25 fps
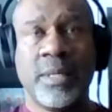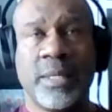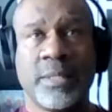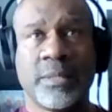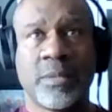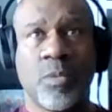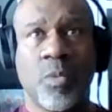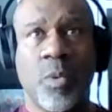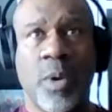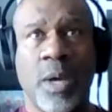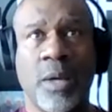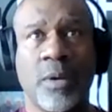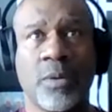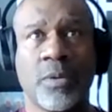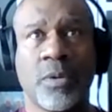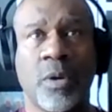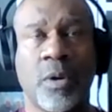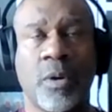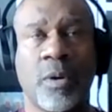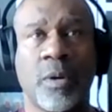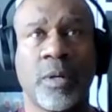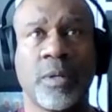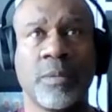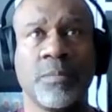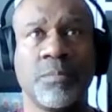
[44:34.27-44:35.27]
wild
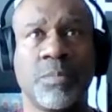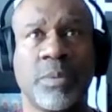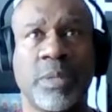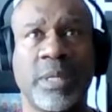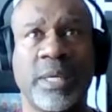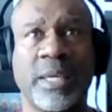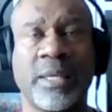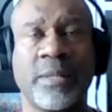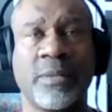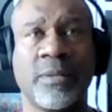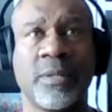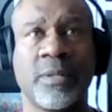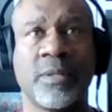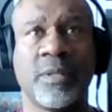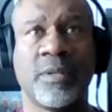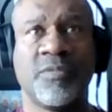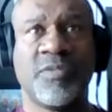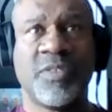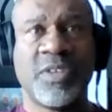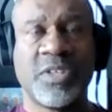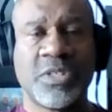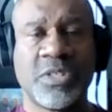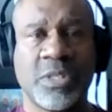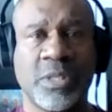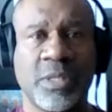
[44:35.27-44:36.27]
card playing the
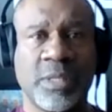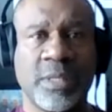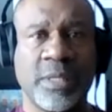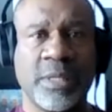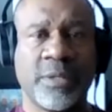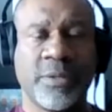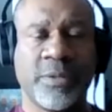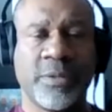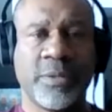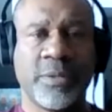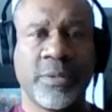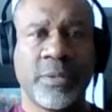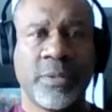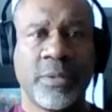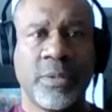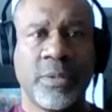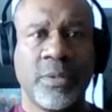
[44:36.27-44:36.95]
division leader,